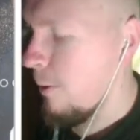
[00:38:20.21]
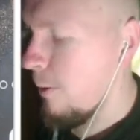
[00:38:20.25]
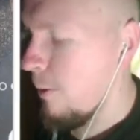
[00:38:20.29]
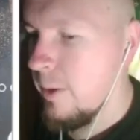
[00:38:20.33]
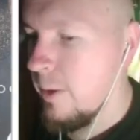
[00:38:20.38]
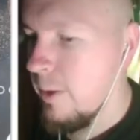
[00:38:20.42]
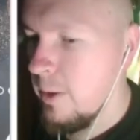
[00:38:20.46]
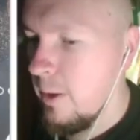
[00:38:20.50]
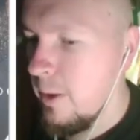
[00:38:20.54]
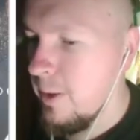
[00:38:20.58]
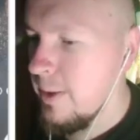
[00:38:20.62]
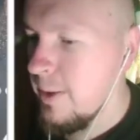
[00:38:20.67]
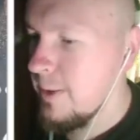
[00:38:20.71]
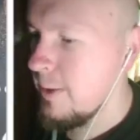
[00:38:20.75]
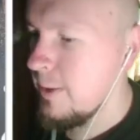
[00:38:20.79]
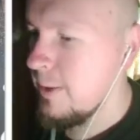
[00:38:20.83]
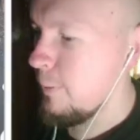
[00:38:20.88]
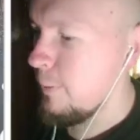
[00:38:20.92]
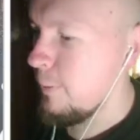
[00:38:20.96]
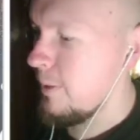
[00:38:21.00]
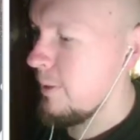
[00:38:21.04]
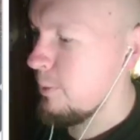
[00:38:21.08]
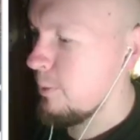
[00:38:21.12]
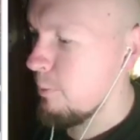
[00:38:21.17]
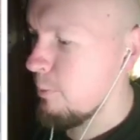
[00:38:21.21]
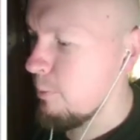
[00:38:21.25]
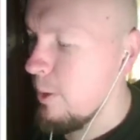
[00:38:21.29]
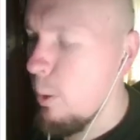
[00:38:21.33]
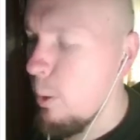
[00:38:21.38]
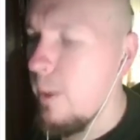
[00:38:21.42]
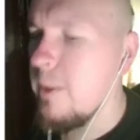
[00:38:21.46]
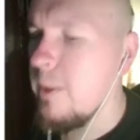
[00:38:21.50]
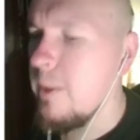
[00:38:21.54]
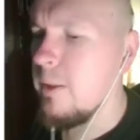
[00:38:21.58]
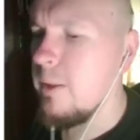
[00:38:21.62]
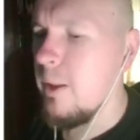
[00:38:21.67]
stuff. It's required a lot
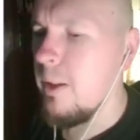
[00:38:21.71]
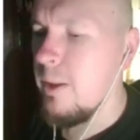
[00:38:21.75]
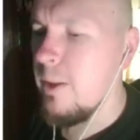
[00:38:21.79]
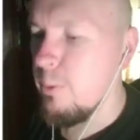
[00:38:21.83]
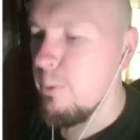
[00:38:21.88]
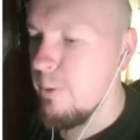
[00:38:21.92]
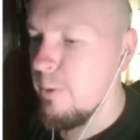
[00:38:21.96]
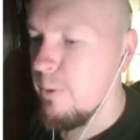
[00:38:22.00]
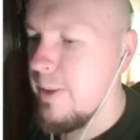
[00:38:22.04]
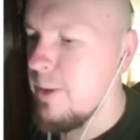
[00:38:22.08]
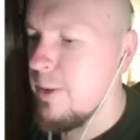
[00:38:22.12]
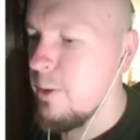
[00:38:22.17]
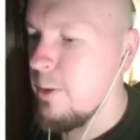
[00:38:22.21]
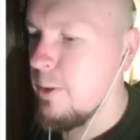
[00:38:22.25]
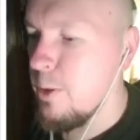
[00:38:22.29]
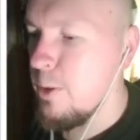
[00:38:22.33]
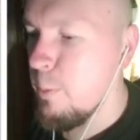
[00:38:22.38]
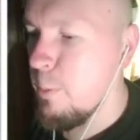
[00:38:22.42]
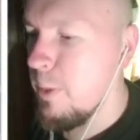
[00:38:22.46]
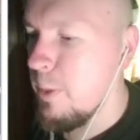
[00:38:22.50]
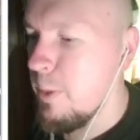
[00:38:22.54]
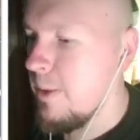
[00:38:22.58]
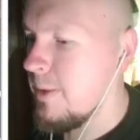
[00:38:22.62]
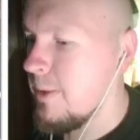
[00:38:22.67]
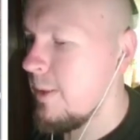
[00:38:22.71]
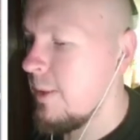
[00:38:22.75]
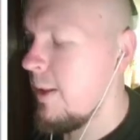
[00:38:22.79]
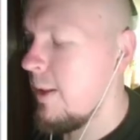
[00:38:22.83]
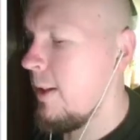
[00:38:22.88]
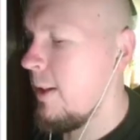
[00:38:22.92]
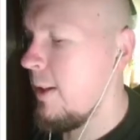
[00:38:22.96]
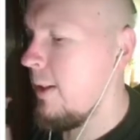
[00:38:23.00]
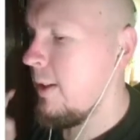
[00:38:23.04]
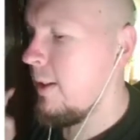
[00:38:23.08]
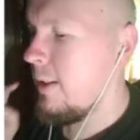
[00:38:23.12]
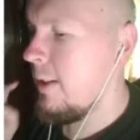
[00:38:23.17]
of research because, you
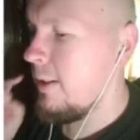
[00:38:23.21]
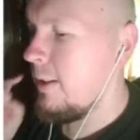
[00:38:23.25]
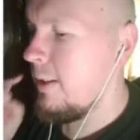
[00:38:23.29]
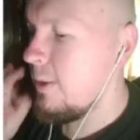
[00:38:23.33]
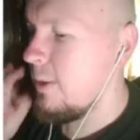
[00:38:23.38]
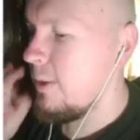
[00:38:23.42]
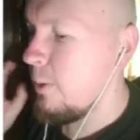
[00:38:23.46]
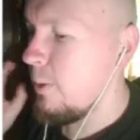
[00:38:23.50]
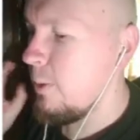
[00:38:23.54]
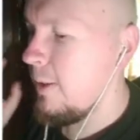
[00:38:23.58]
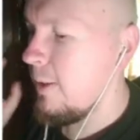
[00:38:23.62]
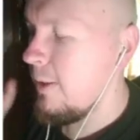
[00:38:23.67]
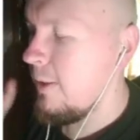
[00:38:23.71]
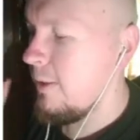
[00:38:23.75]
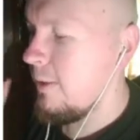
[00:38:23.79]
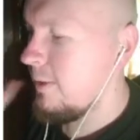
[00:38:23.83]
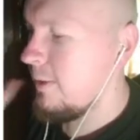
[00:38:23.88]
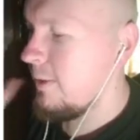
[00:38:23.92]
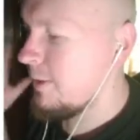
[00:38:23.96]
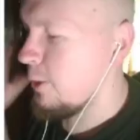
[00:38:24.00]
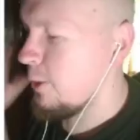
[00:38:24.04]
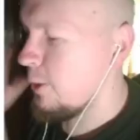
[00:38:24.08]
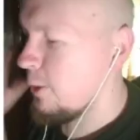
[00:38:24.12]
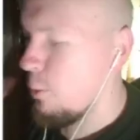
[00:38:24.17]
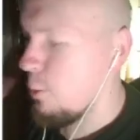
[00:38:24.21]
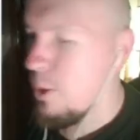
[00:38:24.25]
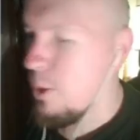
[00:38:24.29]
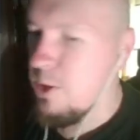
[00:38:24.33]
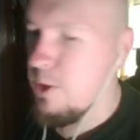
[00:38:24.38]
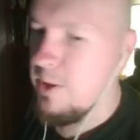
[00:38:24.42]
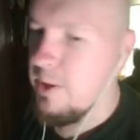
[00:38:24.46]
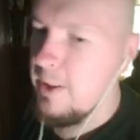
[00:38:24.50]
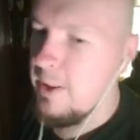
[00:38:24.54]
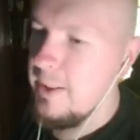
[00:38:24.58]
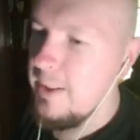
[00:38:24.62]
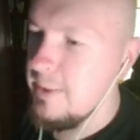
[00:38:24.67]
know, so much science
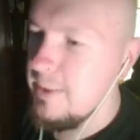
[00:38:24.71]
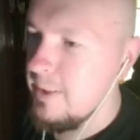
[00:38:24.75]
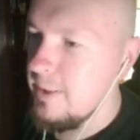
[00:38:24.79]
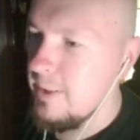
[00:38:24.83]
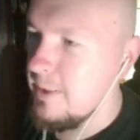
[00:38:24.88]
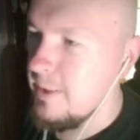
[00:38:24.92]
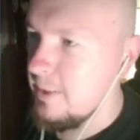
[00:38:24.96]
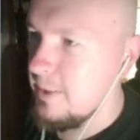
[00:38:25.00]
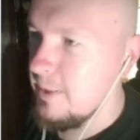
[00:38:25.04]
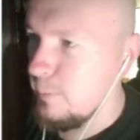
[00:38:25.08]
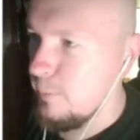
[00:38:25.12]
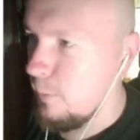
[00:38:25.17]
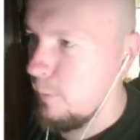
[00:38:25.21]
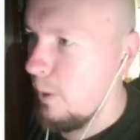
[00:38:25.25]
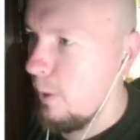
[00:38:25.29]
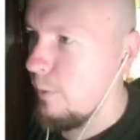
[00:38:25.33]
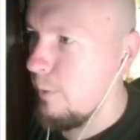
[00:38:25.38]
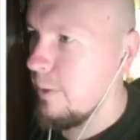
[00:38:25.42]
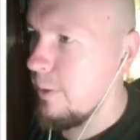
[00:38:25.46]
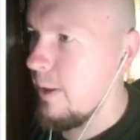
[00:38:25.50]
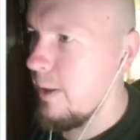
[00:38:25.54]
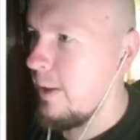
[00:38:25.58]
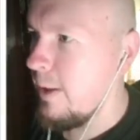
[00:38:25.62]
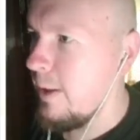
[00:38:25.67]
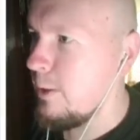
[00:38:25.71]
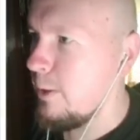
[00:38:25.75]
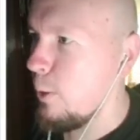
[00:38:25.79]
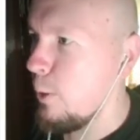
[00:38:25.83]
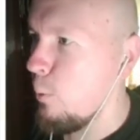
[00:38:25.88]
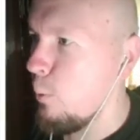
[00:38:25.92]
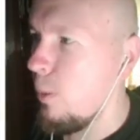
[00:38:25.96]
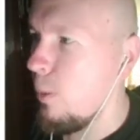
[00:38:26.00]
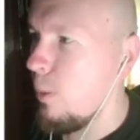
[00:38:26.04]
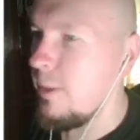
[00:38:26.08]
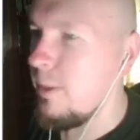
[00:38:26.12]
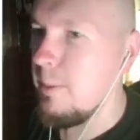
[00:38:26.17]
is involved. I don't want to
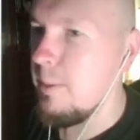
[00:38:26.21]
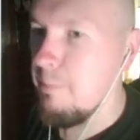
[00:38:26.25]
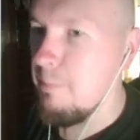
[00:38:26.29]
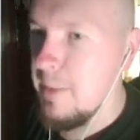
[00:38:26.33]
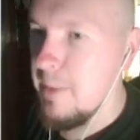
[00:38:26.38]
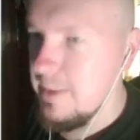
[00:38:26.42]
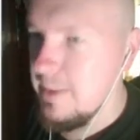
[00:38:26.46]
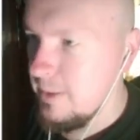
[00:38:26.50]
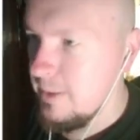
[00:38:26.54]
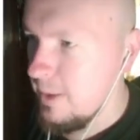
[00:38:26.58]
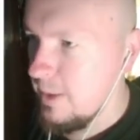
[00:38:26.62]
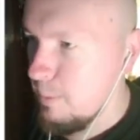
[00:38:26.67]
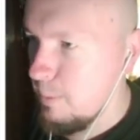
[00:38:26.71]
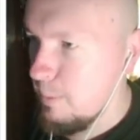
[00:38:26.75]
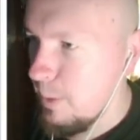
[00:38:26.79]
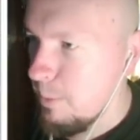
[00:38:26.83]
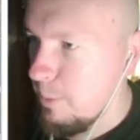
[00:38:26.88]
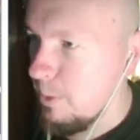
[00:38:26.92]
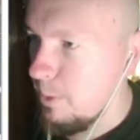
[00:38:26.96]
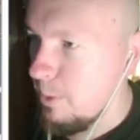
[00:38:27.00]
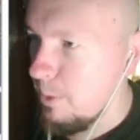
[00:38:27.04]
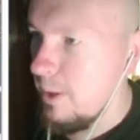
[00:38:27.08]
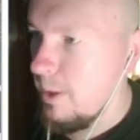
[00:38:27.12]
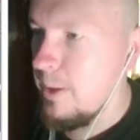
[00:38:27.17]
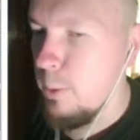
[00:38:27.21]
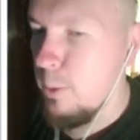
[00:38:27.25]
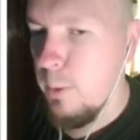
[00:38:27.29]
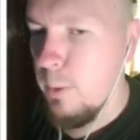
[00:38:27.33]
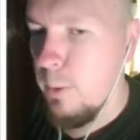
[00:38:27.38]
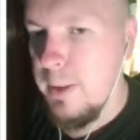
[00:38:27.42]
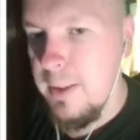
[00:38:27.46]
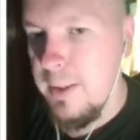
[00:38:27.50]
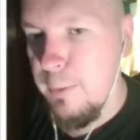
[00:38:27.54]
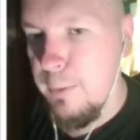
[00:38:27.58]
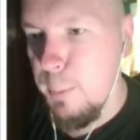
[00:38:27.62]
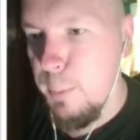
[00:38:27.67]
mislead people. I don't want to give people
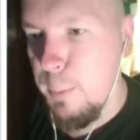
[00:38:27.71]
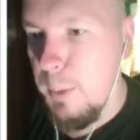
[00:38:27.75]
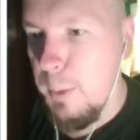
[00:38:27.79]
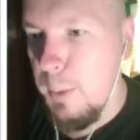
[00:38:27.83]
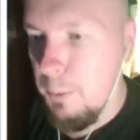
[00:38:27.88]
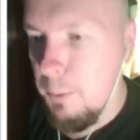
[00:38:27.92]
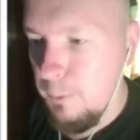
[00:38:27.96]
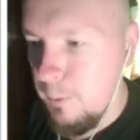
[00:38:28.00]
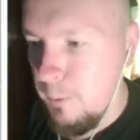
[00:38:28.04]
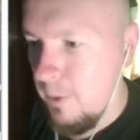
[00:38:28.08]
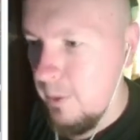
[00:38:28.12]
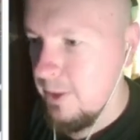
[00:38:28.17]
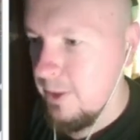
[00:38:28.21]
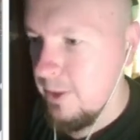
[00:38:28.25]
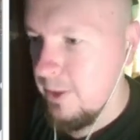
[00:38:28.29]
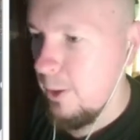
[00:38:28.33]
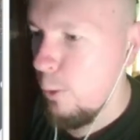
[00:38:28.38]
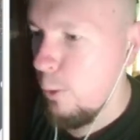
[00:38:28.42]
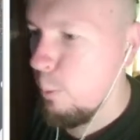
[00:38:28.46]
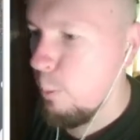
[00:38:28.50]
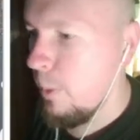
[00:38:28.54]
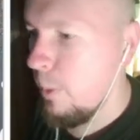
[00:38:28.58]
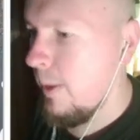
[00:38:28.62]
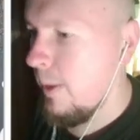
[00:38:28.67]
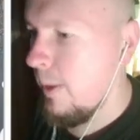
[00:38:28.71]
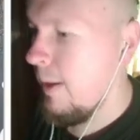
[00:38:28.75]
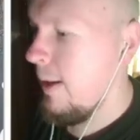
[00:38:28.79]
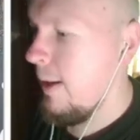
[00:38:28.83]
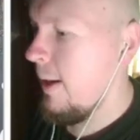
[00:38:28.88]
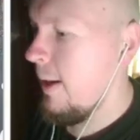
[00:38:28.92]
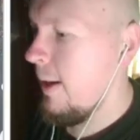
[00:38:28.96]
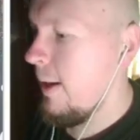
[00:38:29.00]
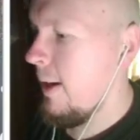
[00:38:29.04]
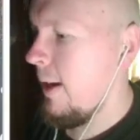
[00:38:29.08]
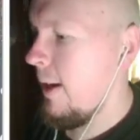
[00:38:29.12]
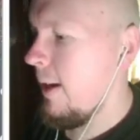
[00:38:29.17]
false hope, and
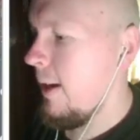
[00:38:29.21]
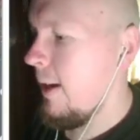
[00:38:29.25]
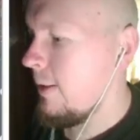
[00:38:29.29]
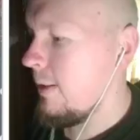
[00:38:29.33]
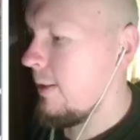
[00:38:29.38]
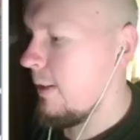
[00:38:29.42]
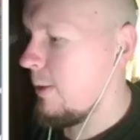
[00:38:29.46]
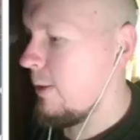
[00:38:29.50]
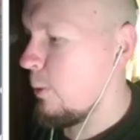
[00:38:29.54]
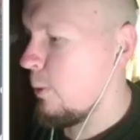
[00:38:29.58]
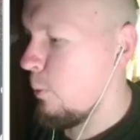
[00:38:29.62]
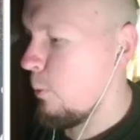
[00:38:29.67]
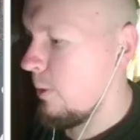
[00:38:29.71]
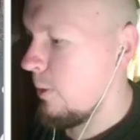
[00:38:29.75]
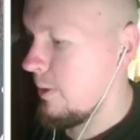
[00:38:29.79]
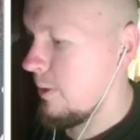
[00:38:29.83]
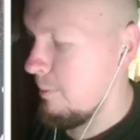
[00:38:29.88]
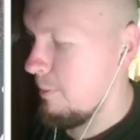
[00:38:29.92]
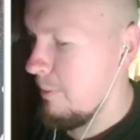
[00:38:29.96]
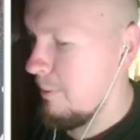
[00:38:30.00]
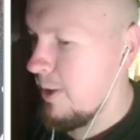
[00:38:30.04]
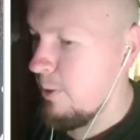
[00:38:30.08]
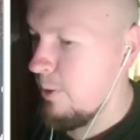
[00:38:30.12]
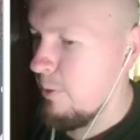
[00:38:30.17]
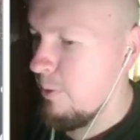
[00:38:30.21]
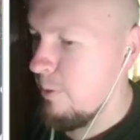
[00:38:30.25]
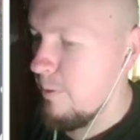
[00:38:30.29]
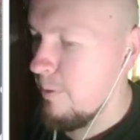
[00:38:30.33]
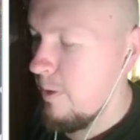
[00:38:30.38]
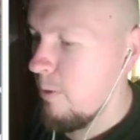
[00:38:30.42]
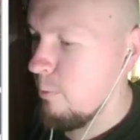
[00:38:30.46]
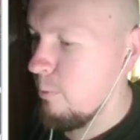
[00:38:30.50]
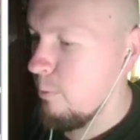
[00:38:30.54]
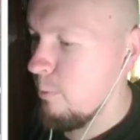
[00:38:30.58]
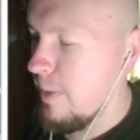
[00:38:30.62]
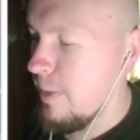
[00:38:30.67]
I don't want to
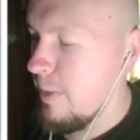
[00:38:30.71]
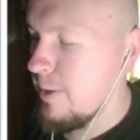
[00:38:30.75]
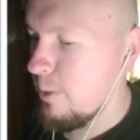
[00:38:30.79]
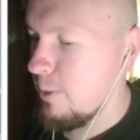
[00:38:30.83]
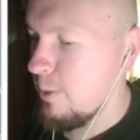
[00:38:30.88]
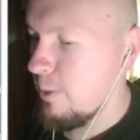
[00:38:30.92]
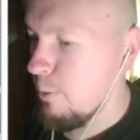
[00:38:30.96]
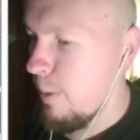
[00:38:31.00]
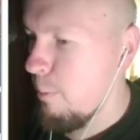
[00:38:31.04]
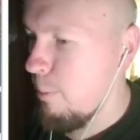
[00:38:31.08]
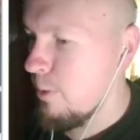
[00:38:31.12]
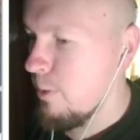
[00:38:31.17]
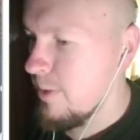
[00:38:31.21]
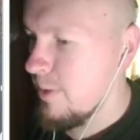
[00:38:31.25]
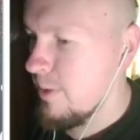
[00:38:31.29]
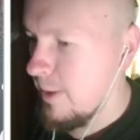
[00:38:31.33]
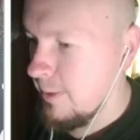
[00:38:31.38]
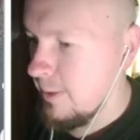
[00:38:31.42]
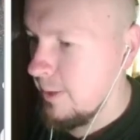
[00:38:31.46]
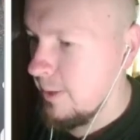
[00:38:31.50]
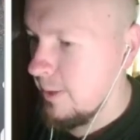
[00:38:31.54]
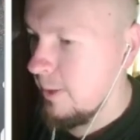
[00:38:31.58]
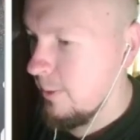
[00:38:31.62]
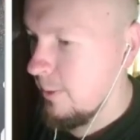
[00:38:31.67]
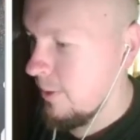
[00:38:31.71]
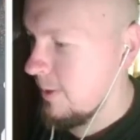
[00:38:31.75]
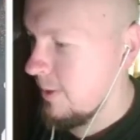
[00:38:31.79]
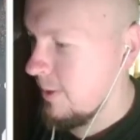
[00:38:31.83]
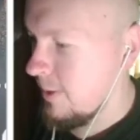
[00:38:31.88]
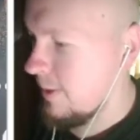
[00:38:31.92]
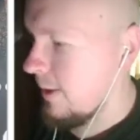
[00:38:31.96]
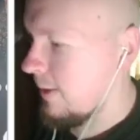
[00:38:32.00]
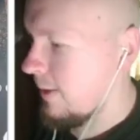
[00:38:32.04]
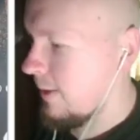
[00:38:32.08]
misrepresent the science of